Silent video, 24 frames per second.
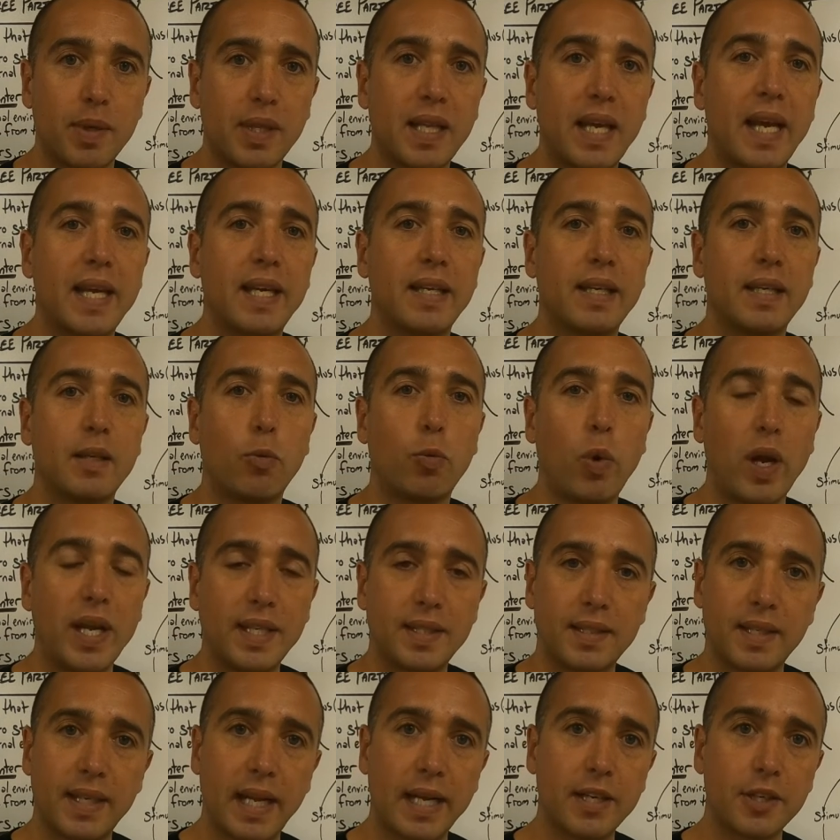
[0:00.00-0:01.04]
but that
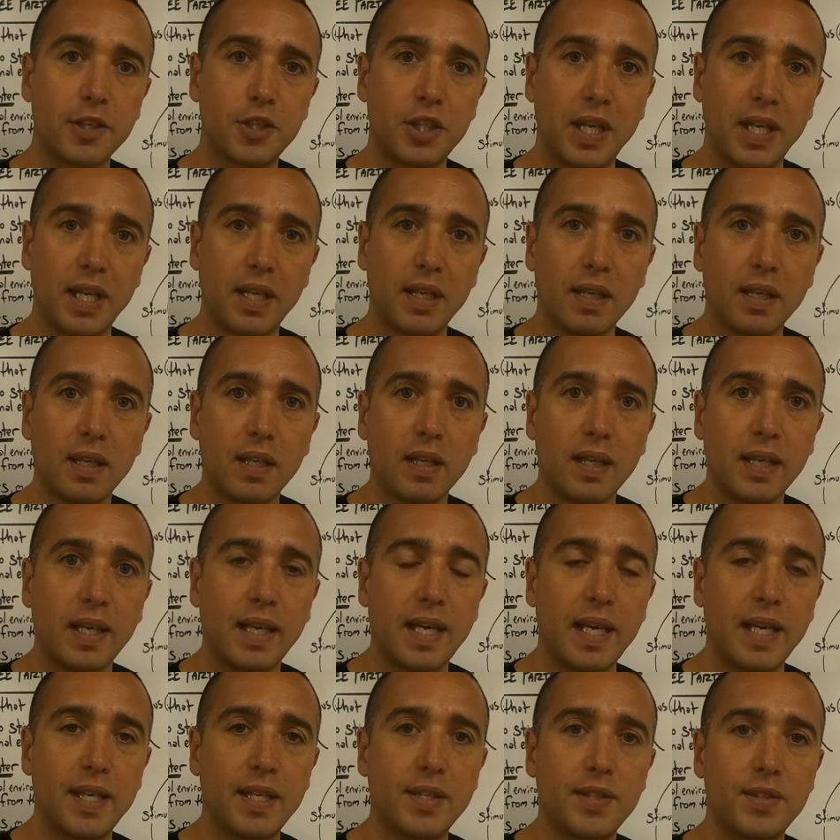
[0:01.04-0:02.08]
wasted energy
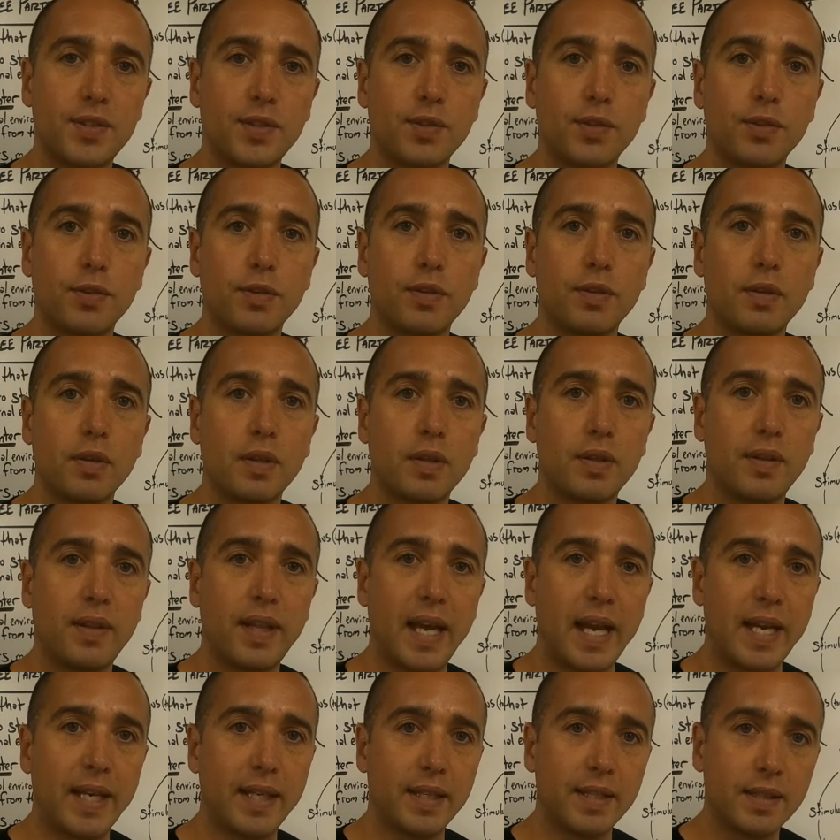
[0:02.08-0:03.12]
is
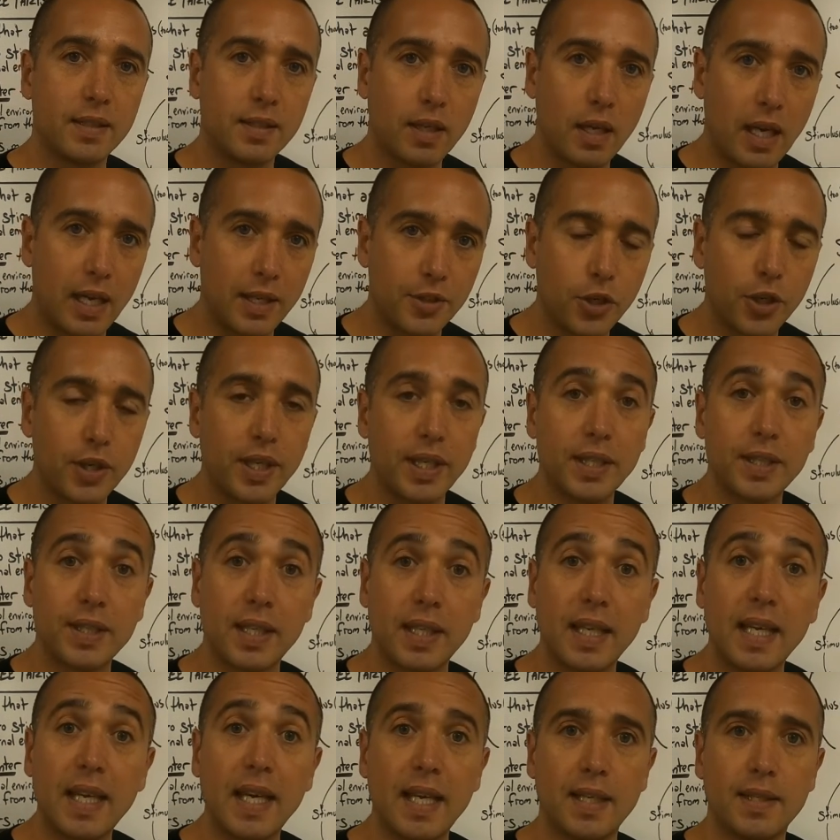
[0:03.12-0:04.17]
then turned into
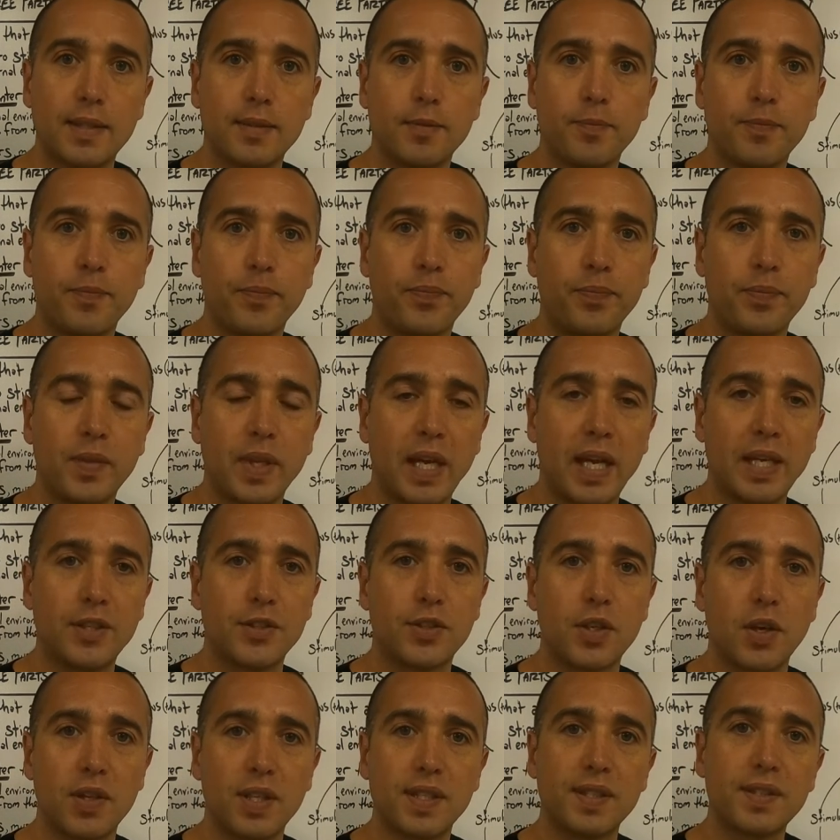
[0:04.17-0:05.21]
heat. And
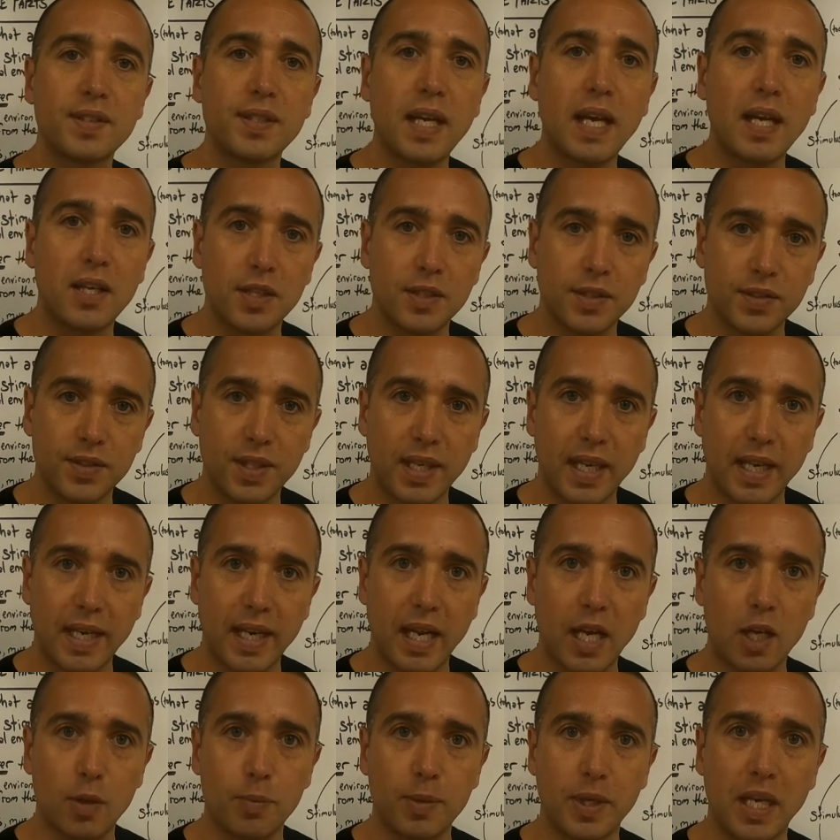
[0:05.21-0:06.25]
so the cells can
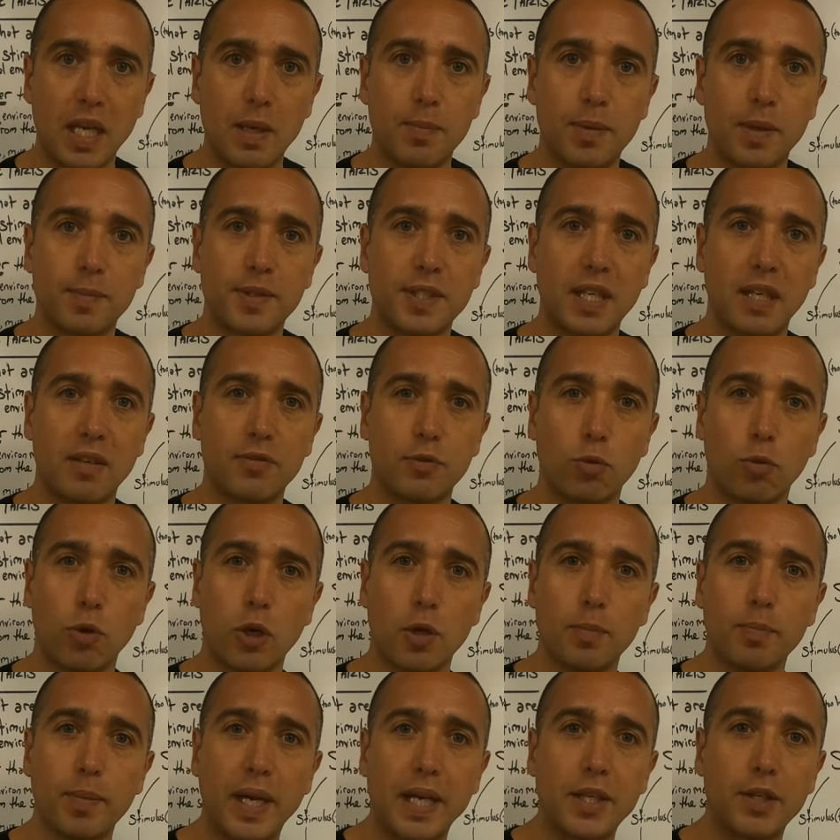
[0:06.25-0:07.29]
help keep themselves
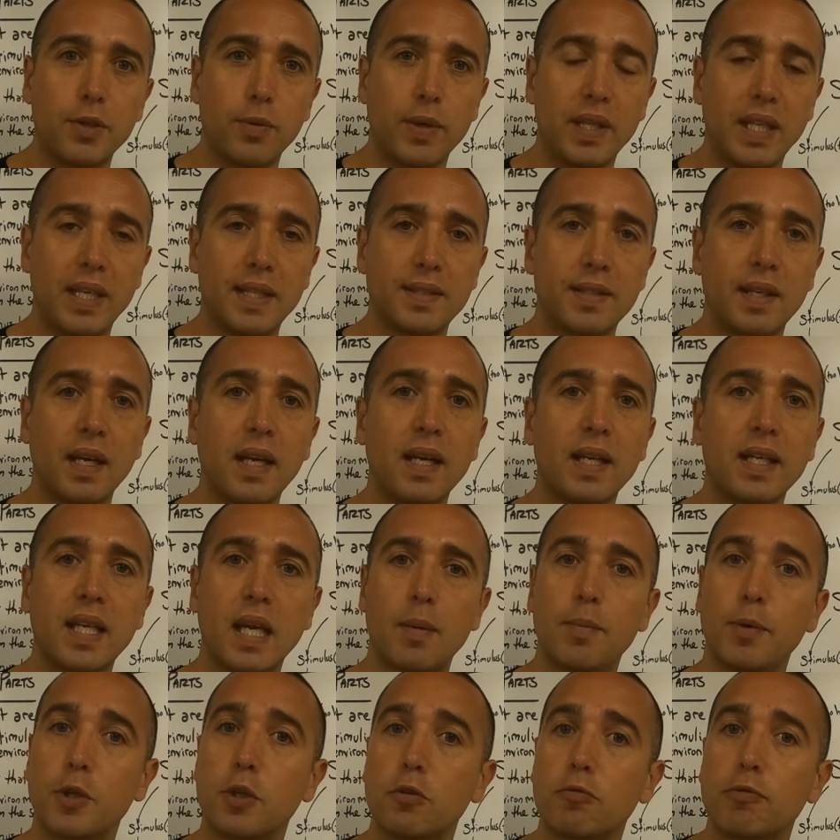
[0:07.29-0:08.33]
warm by doing these
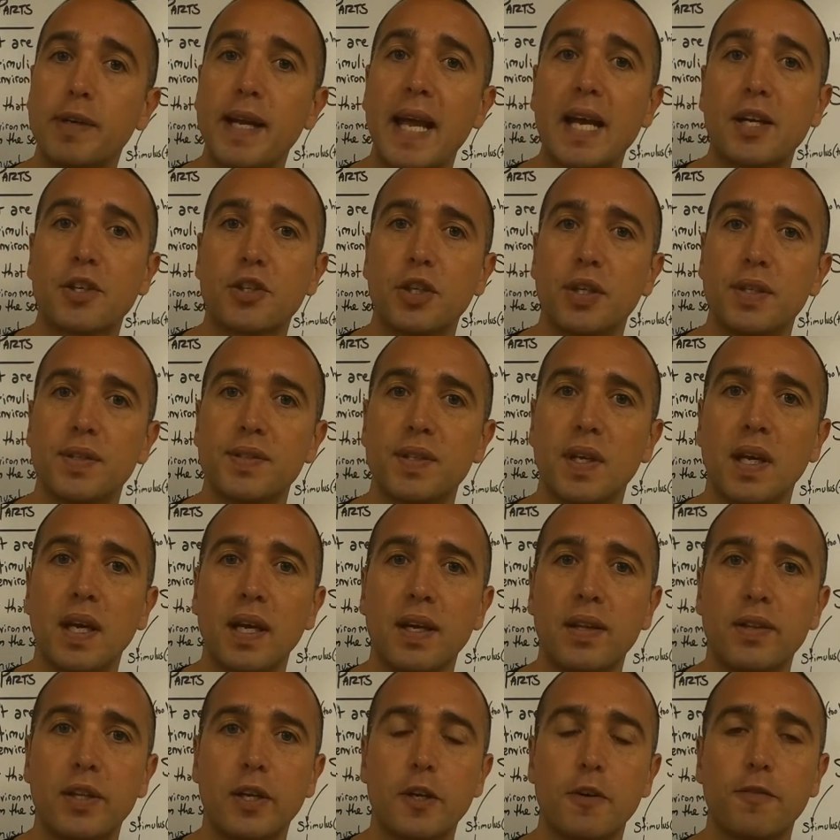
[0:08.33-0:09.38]
chemical reactions
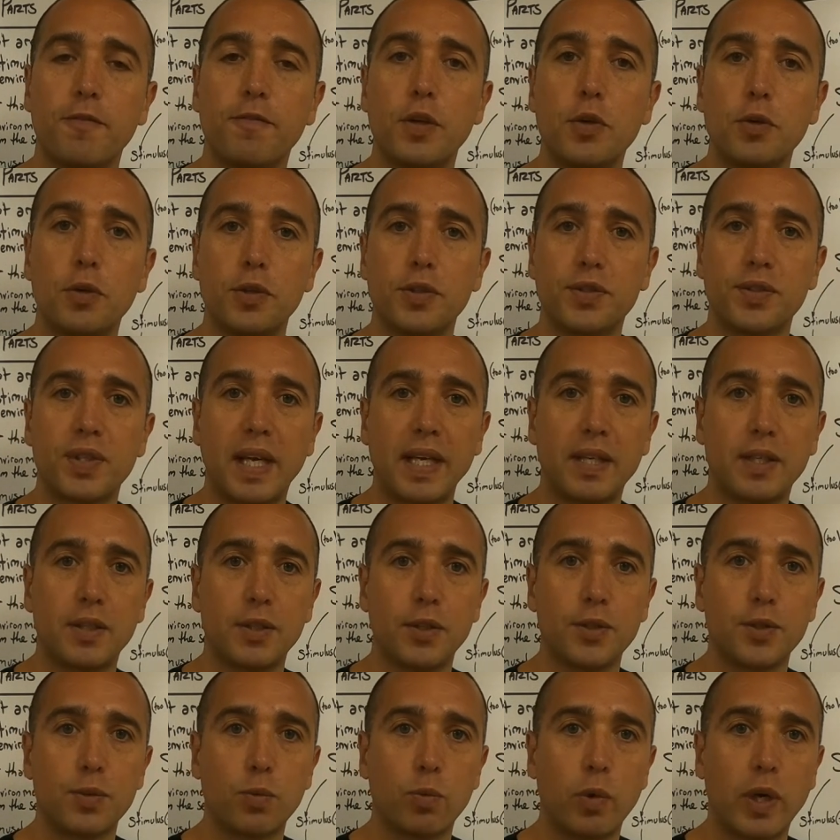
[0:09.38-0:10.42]
that are futile
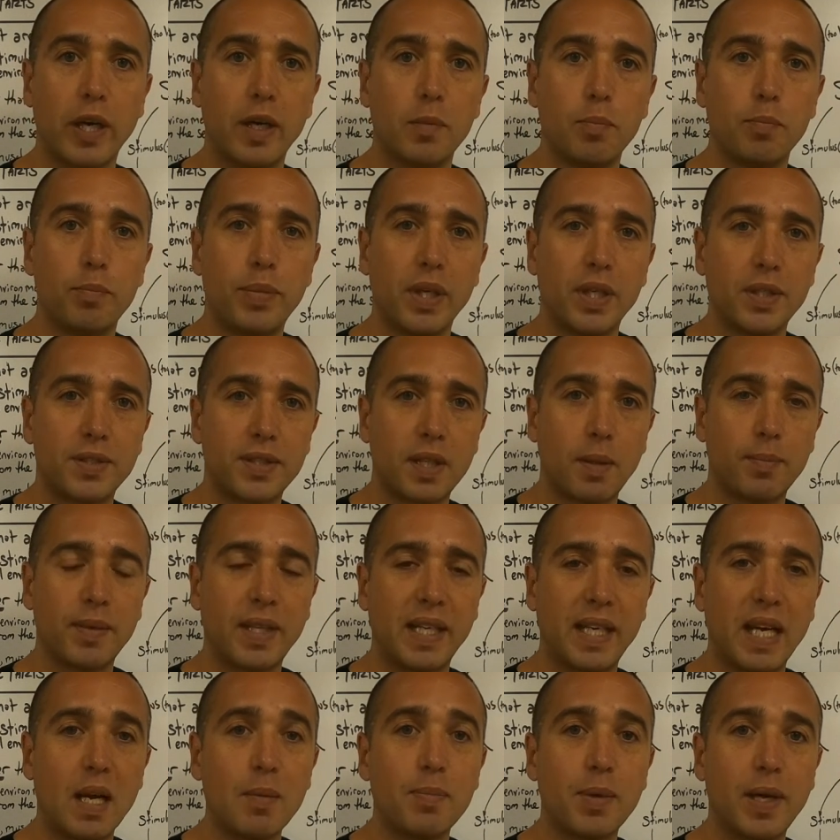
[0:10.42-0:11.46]
cycles, where it builds
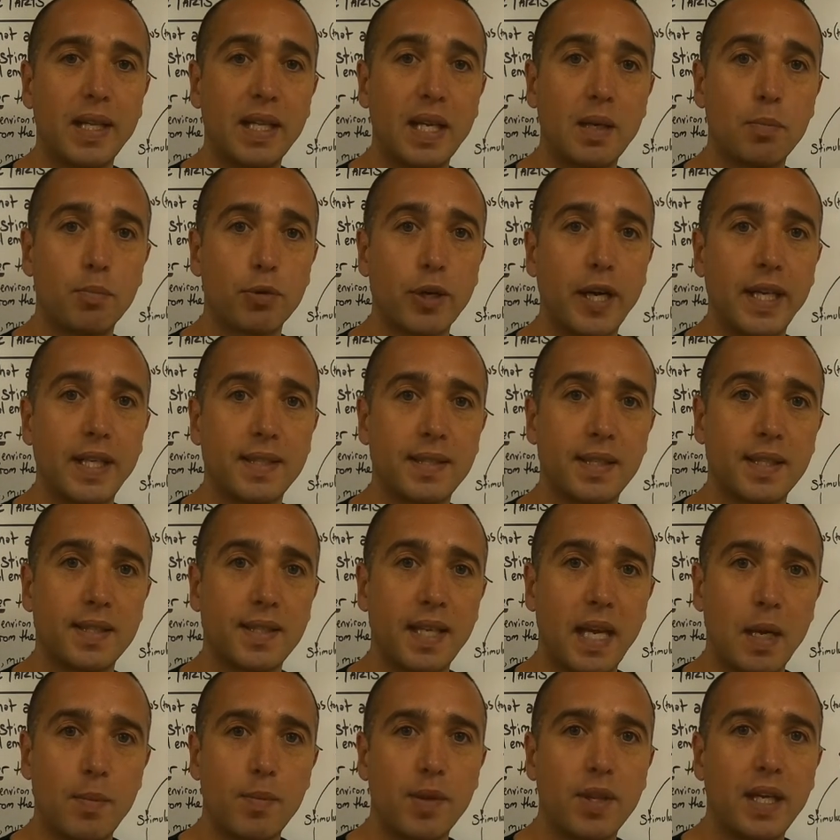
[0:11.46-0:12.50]
something up and then breaks the
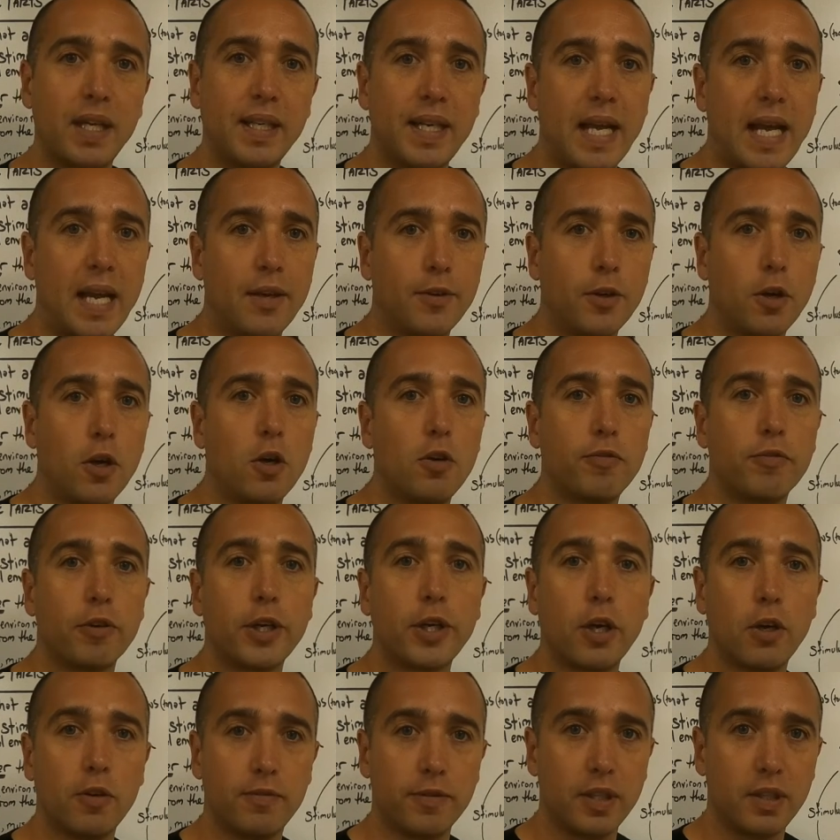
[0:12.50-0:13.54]
same thing down over
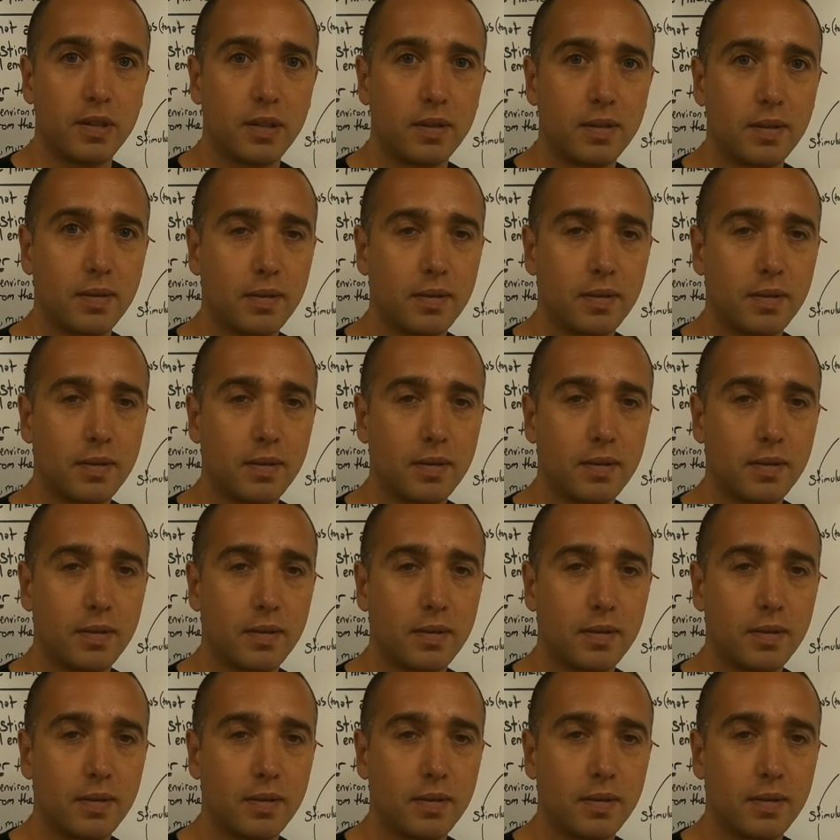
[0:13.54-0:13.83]
and over.